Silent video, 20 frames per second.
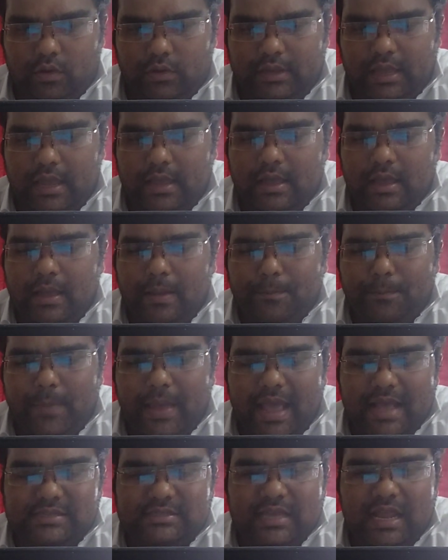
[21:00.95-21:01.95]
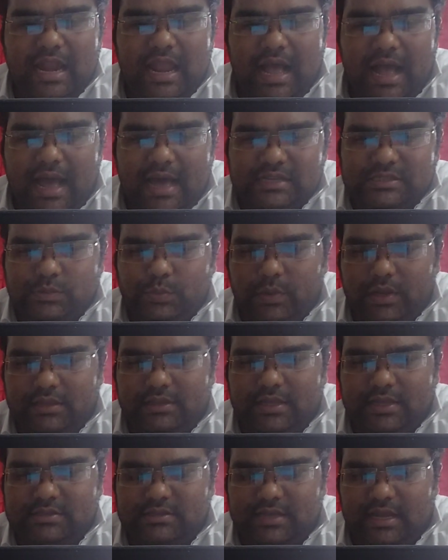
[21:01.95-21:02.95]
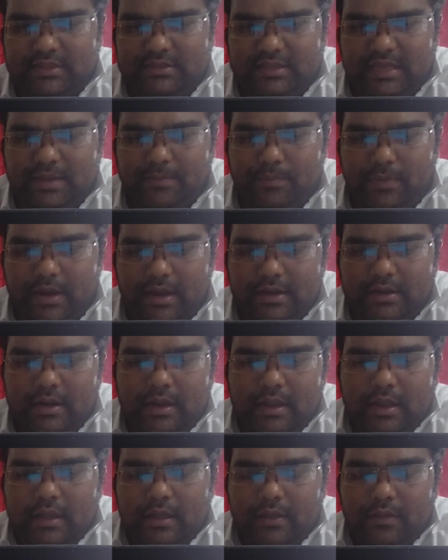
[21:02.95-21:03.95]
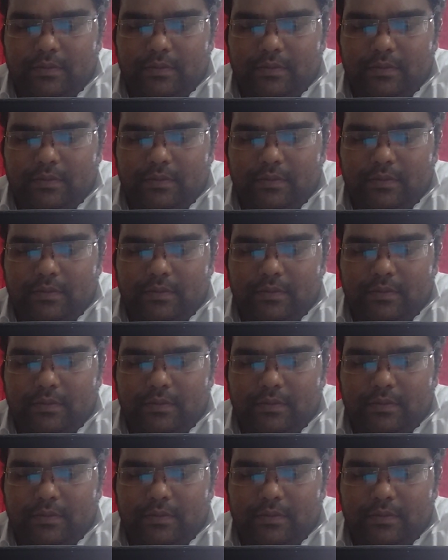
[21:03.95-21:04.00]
Okay, basal arch width is nothing but